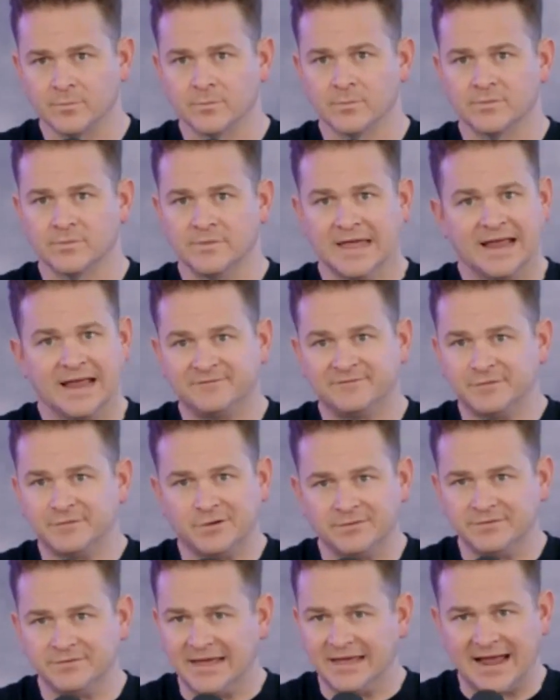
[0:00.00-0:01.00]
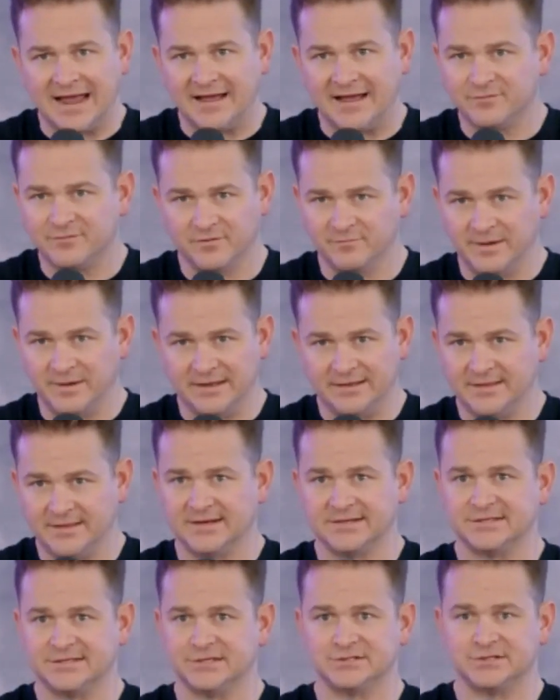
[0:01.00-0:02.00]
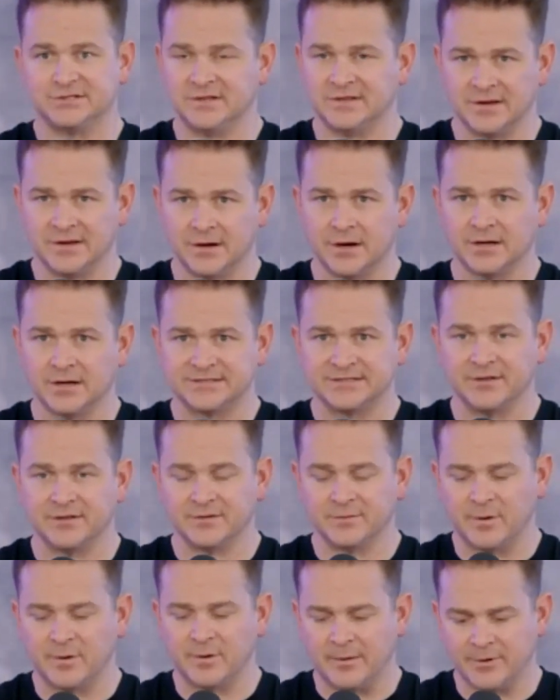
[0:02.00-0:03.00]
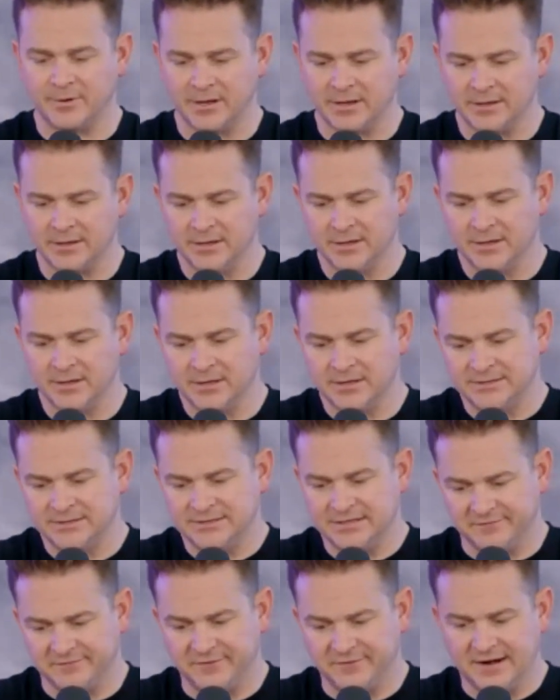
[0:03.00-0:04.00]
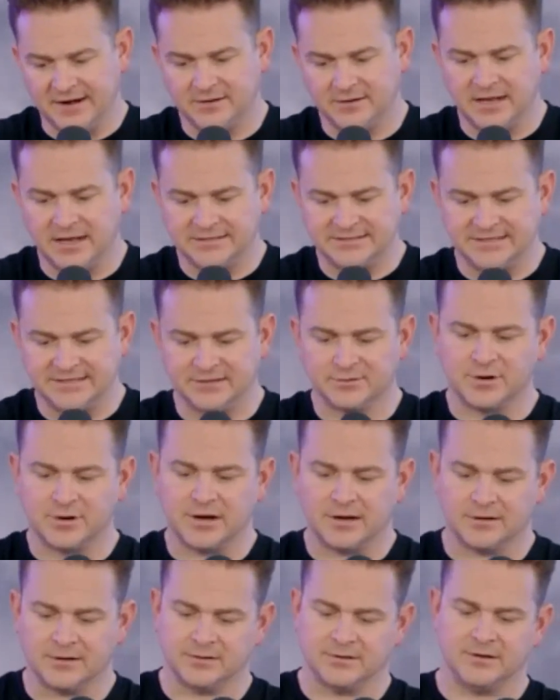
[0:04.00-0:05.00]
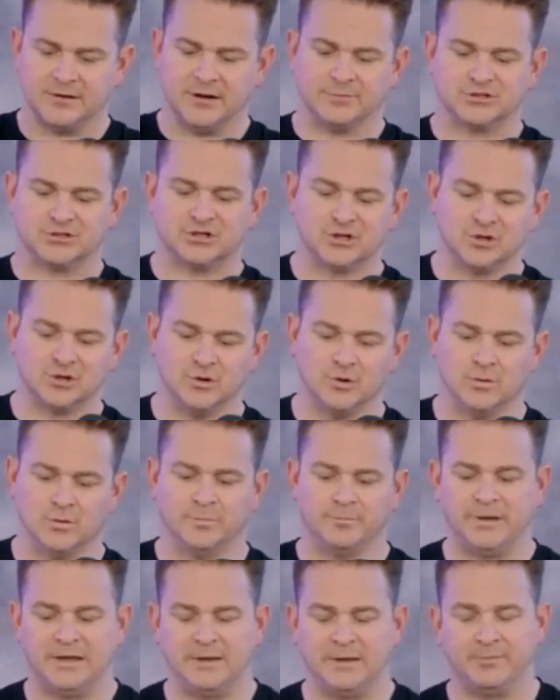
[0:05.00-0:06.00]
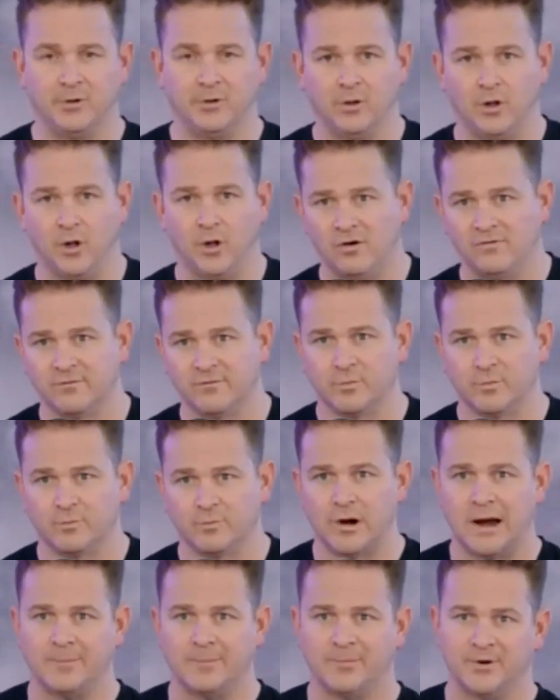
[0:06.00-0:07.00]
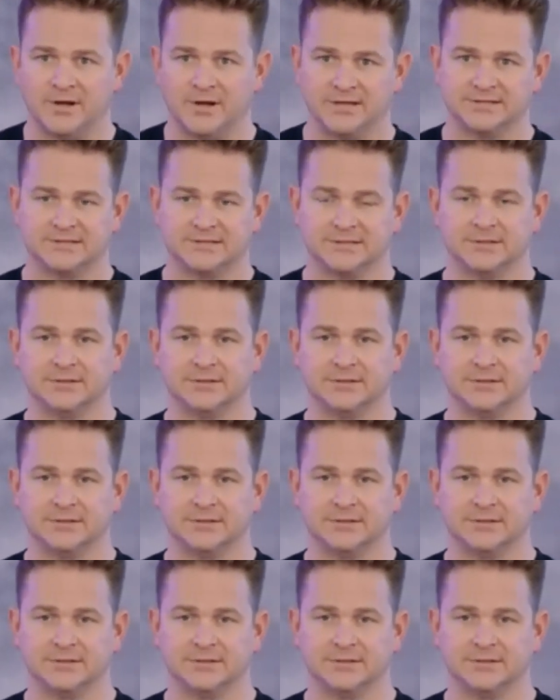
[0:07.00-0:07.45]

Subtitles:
They have to have made the decision that they're going to sell their property. Deal finder, not deal creator. Number 2, people over properties.